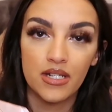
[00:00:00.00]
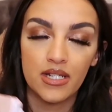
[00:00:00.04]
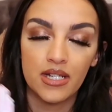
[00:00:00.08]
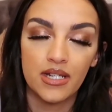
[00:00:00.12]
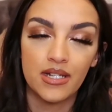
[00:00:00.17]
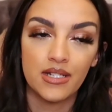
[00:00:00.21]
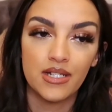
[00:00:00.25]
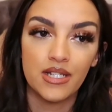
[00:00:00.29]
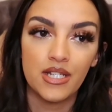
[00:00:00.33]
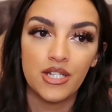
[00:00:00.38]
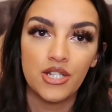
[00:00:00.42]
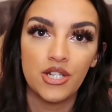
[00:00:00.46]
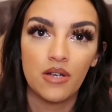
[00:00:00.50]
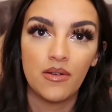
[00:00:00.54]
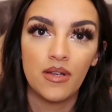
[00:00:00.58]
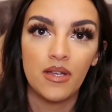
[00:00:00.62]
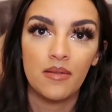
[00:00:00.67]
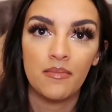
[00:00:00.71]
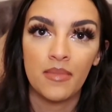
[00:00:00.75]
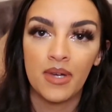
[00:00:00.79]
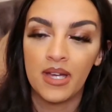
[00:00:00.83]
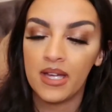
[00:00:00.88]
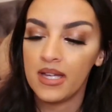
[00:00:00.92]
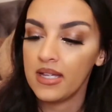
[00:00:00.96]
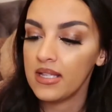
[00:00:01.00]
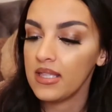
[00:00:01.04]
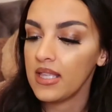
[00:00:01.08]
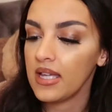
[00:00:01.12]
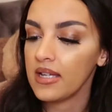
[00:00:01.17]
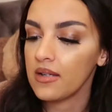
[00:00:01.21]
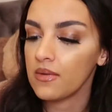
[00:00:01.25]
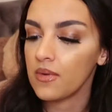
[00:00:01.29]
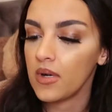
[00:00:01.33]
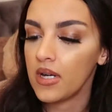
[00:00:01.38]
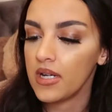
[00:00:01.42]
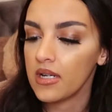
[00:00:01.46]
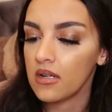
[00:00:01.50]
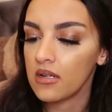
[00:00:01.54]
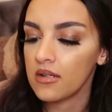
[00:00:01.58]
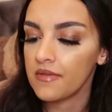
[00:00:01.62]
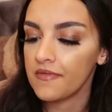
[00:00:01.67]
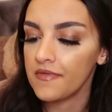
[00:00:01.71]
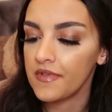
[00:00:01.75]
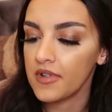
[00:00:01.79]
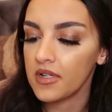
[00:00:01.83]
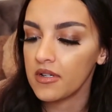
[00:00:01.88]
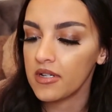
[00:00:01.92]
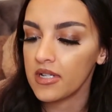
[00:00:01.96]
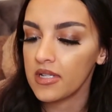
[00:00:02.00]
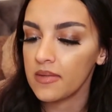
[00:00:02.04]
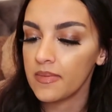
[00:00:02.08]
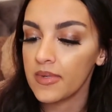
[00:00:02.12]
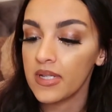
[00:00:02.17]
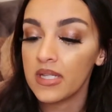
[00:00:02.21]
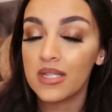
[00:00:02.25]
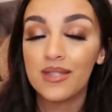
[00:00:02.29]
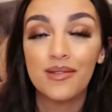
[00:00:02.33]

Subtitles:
And I did show it in my like what I got for Christmas.